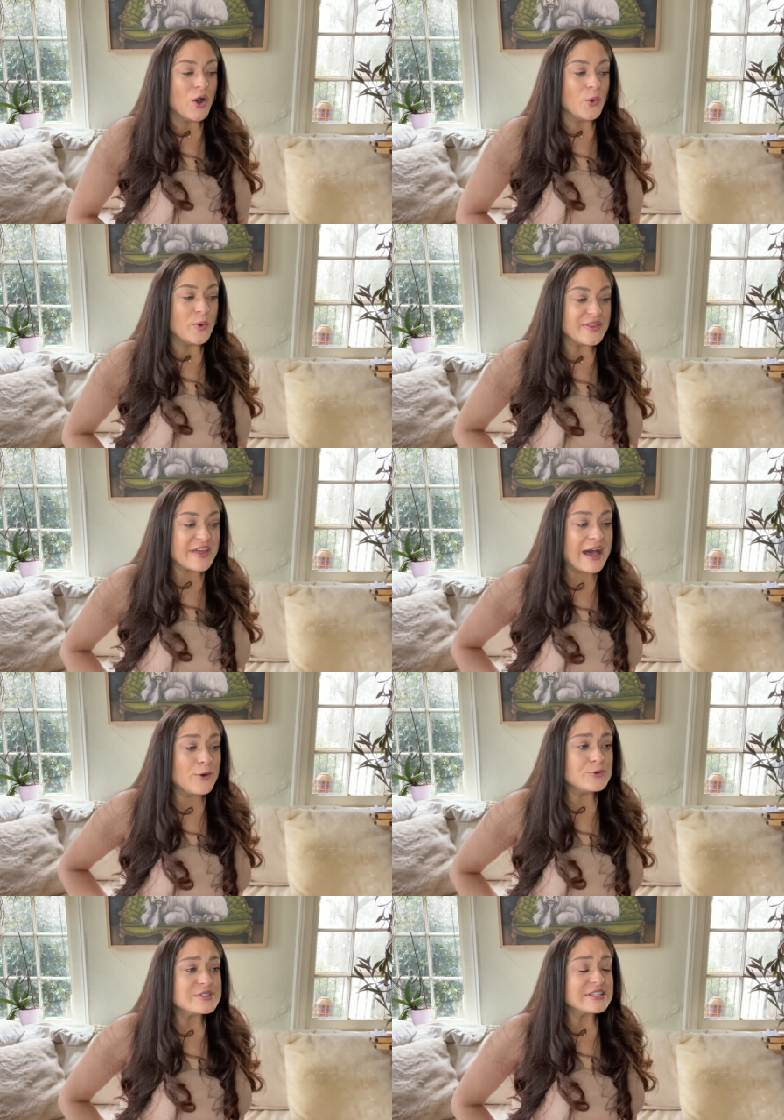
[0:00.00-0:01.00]

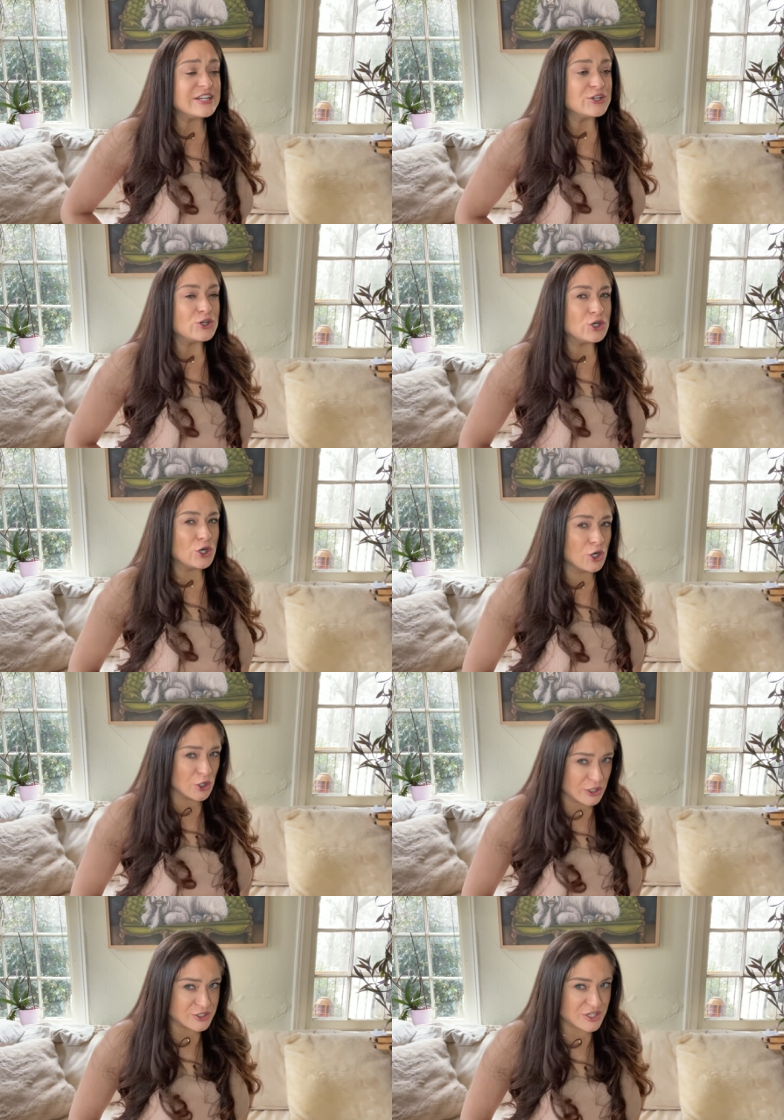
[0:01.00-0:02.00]
without
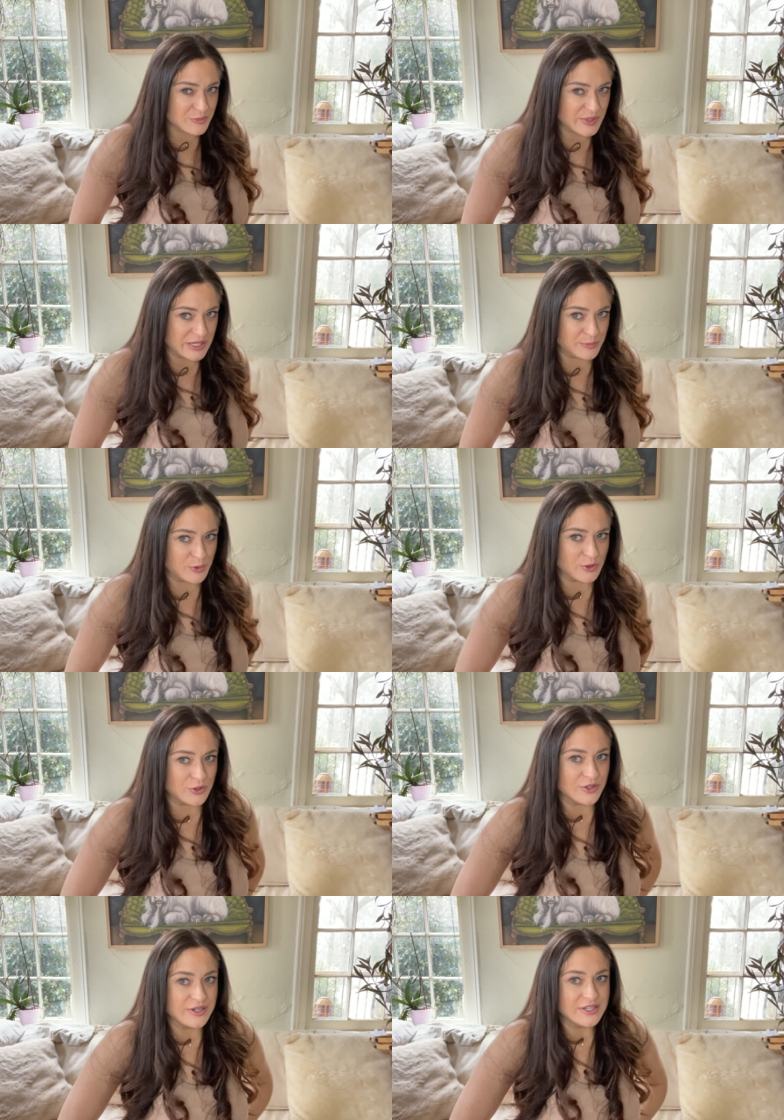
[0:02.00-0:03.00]
encouraging
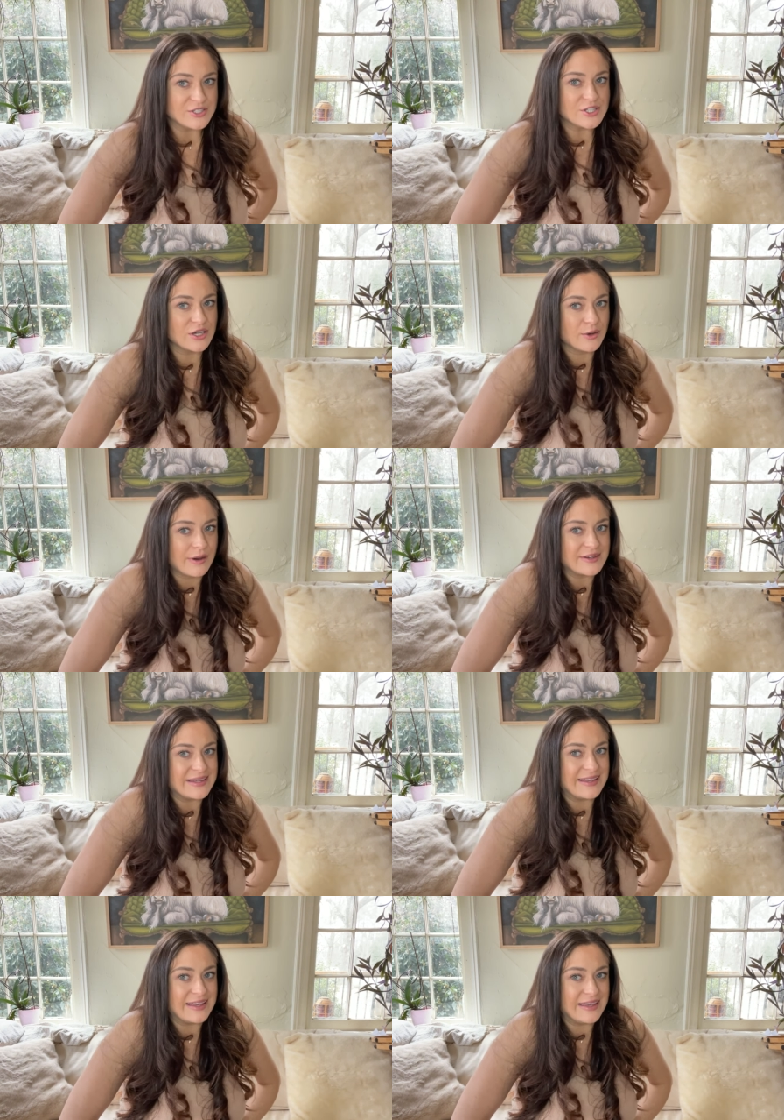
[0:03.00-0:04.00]
people to go out
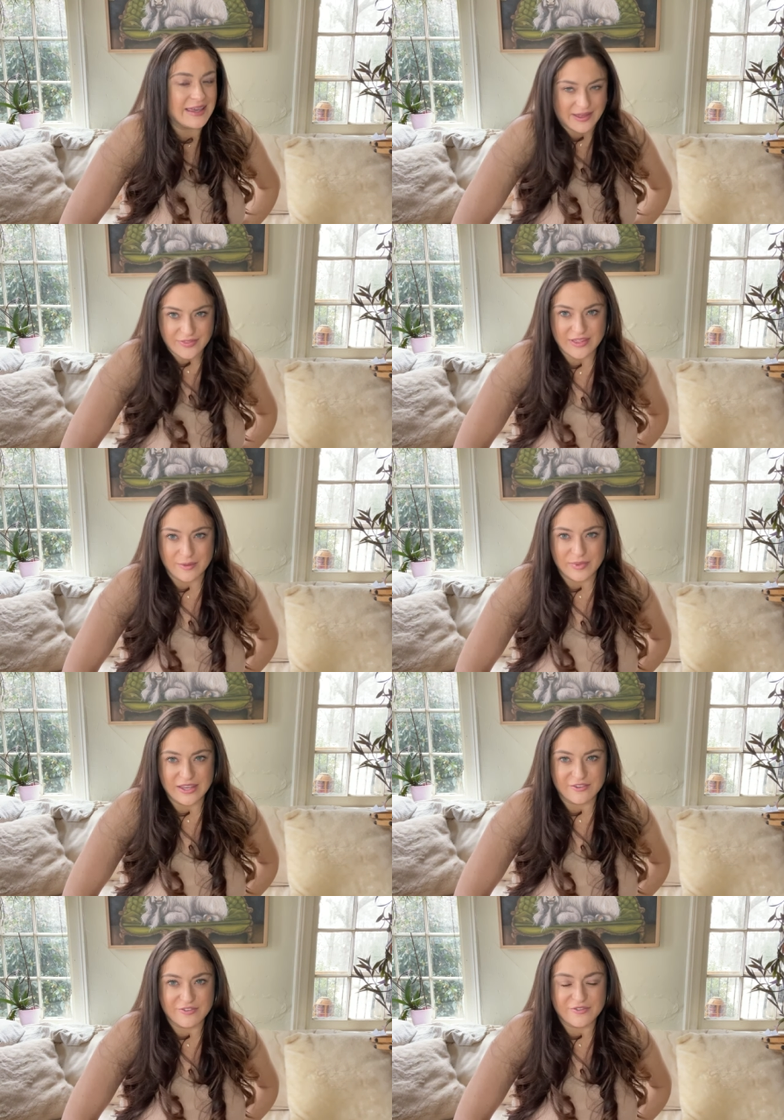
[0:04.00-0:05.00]
and get them
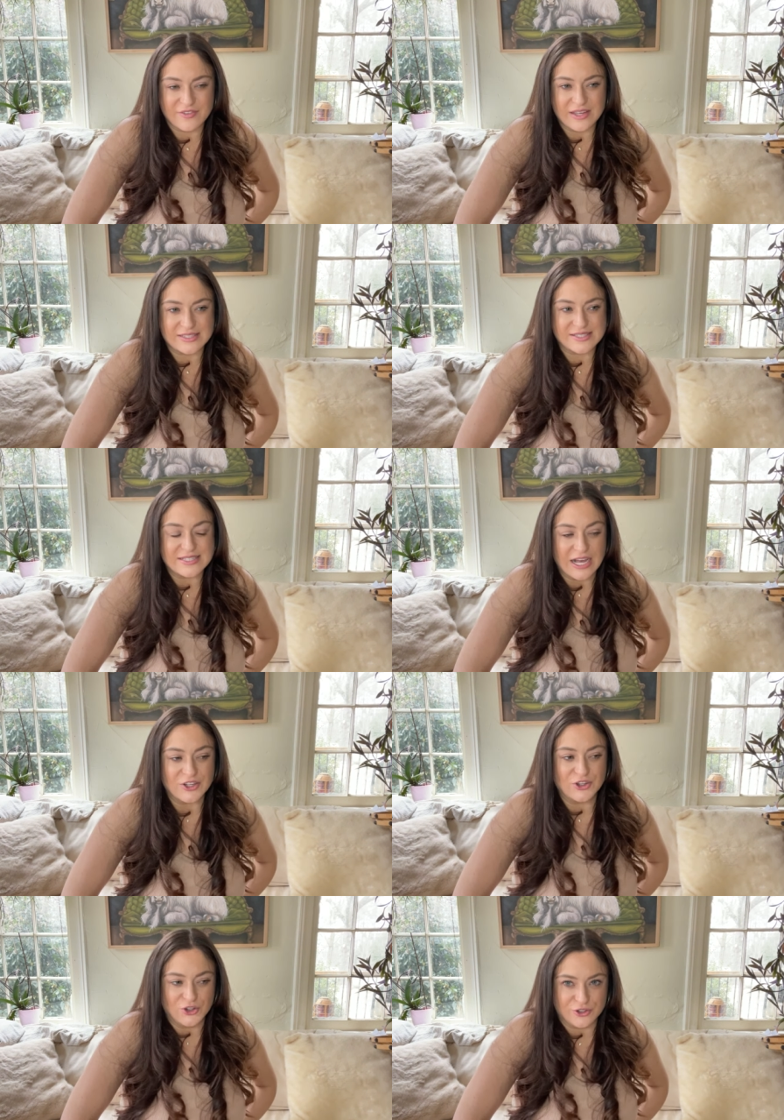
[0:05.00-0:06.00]
if it's not a
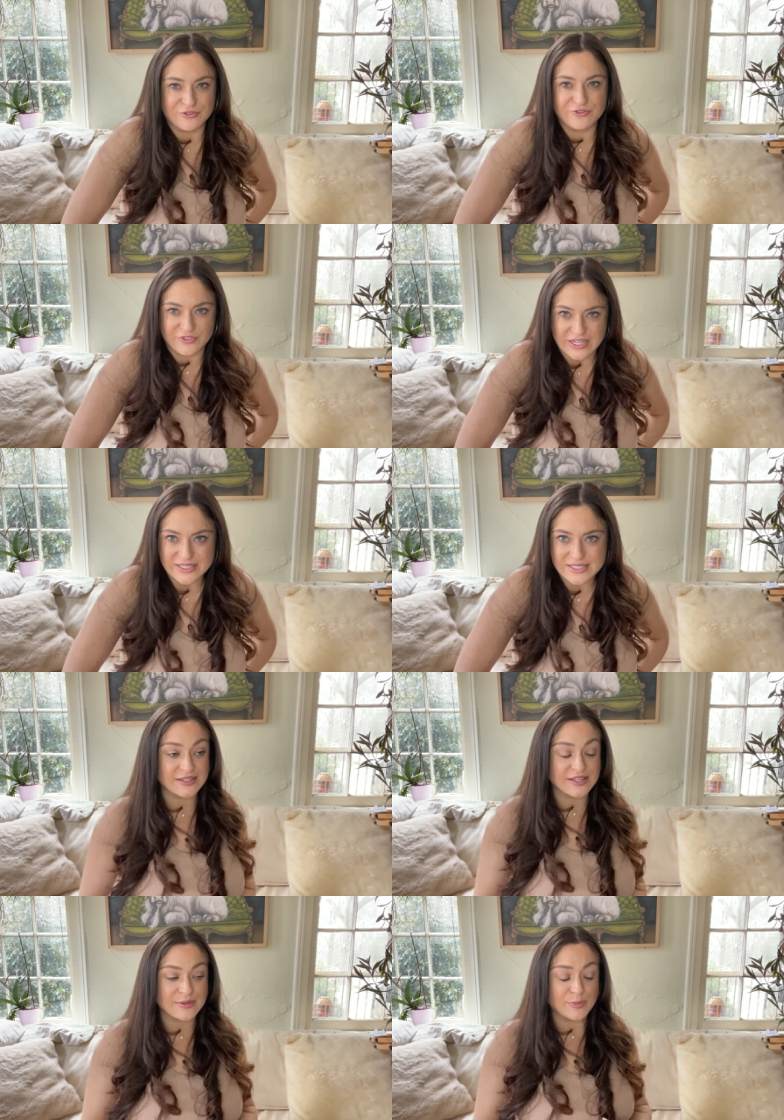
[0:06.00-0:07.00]
good fit.
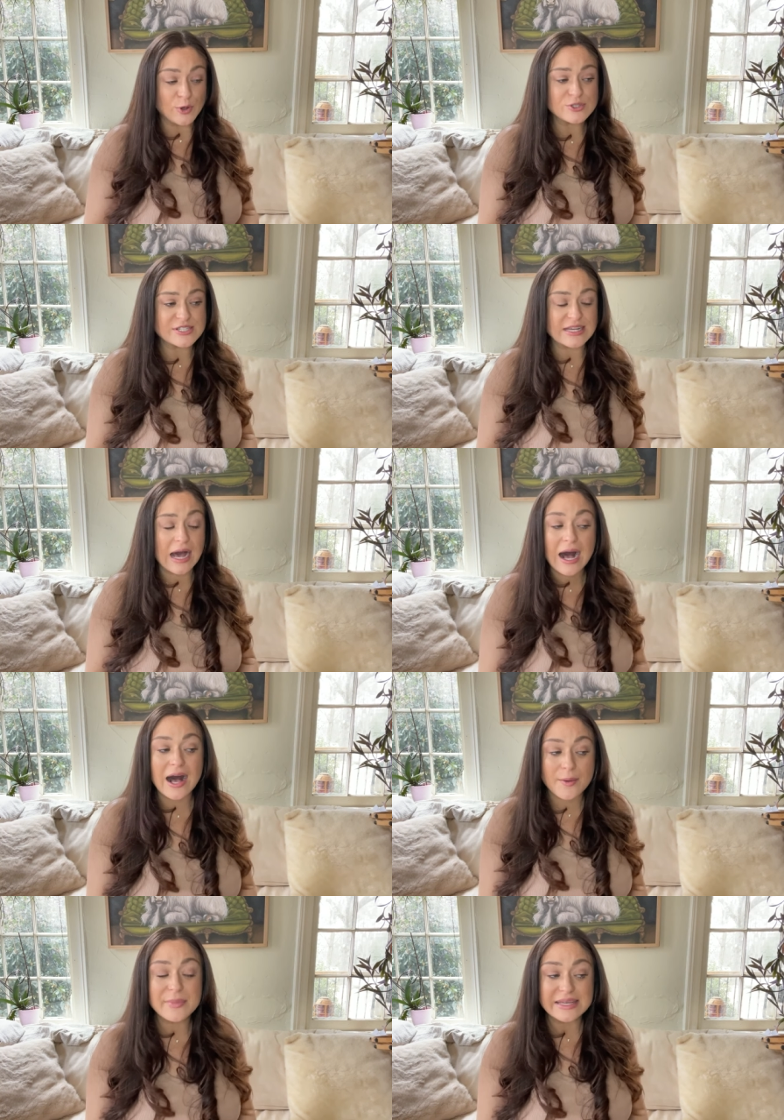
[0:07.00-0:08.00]
And the most
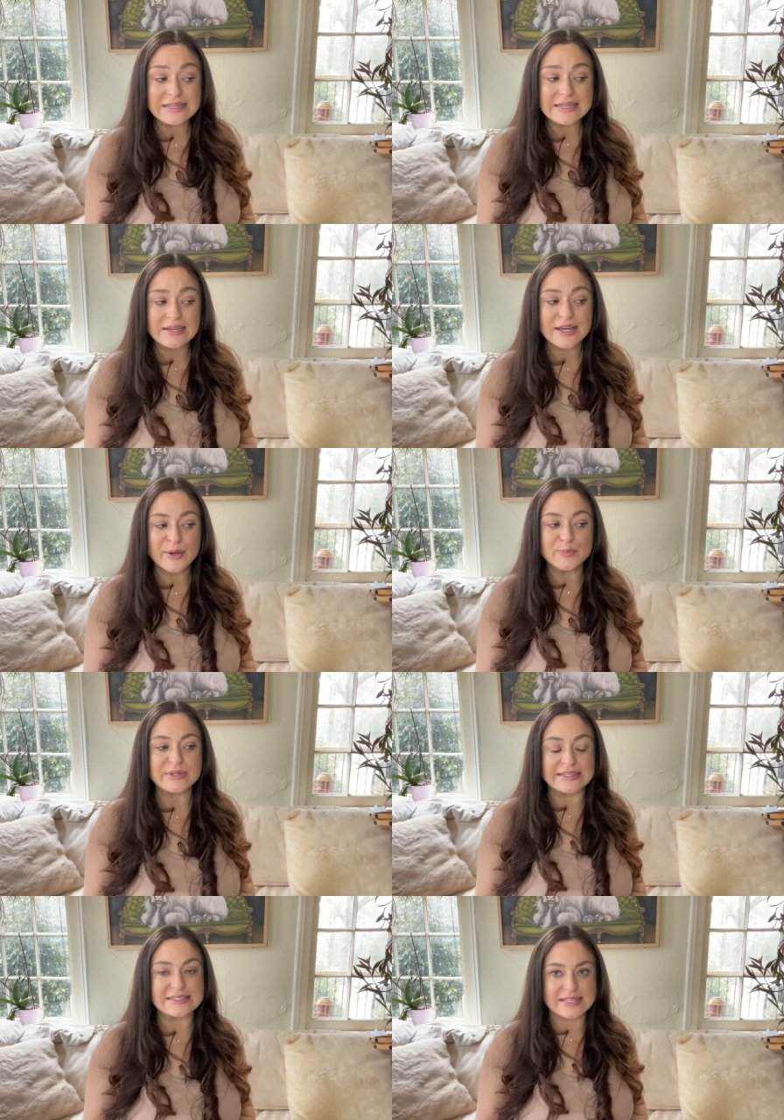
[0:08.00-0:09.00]
common
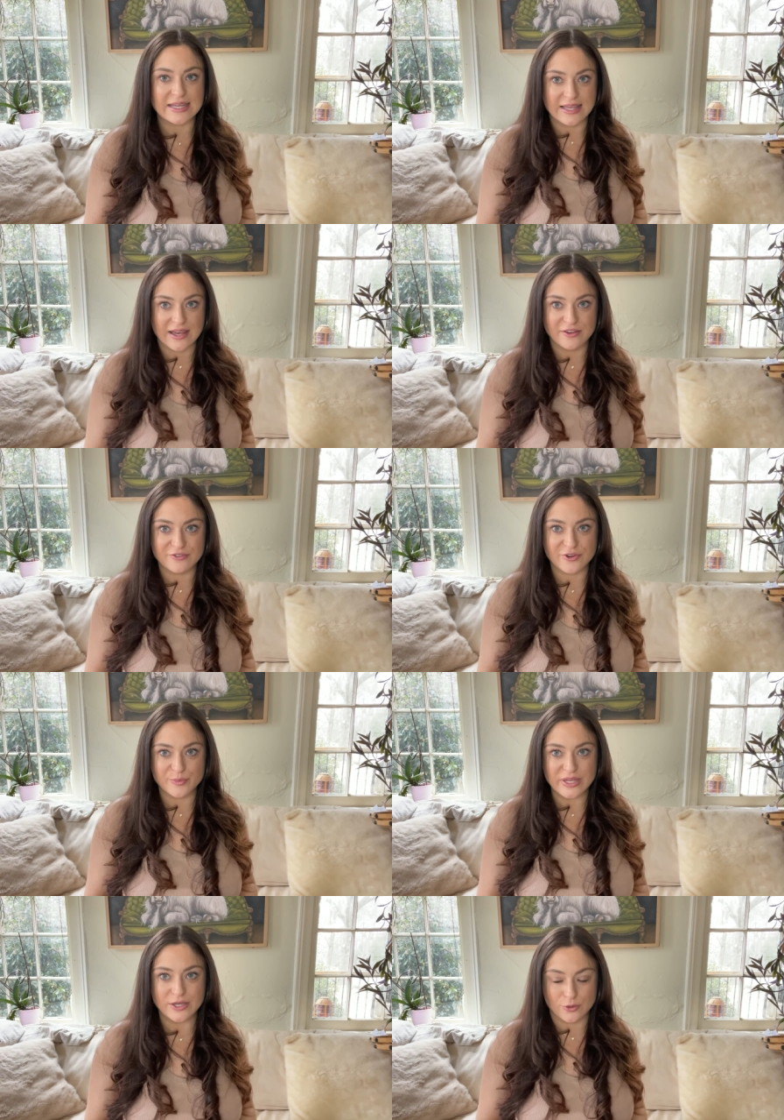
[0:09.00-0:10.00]
complaints I get from
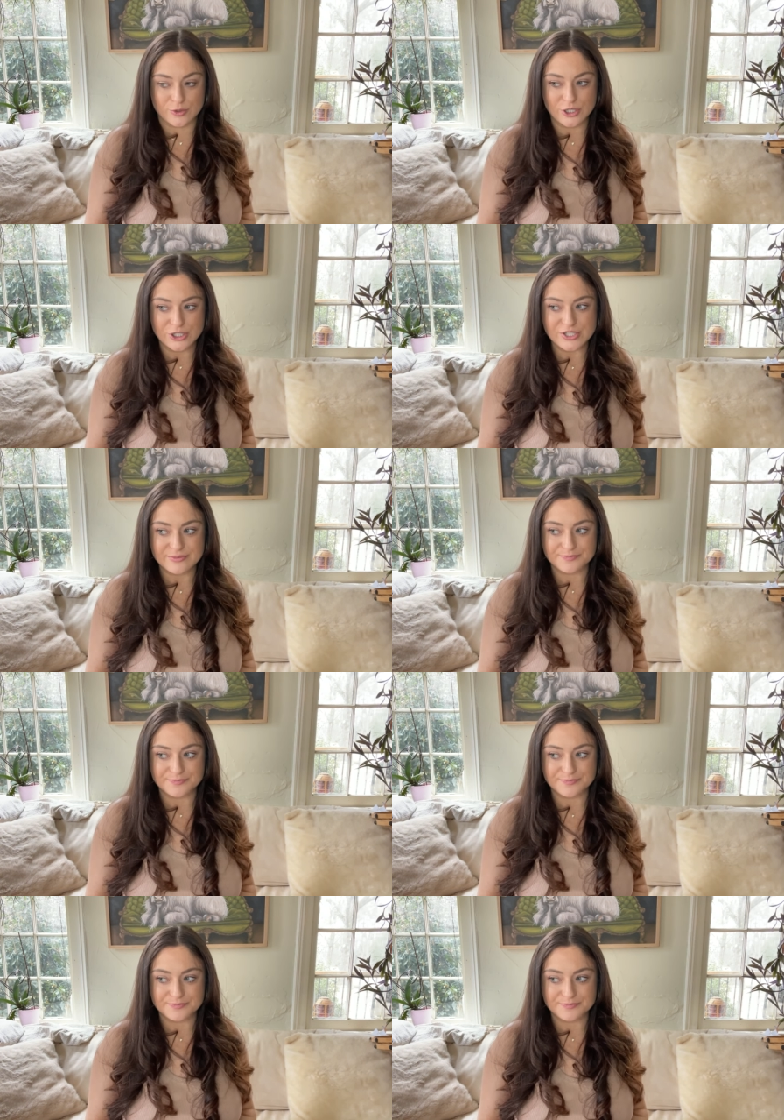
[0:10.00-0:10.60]
pig owners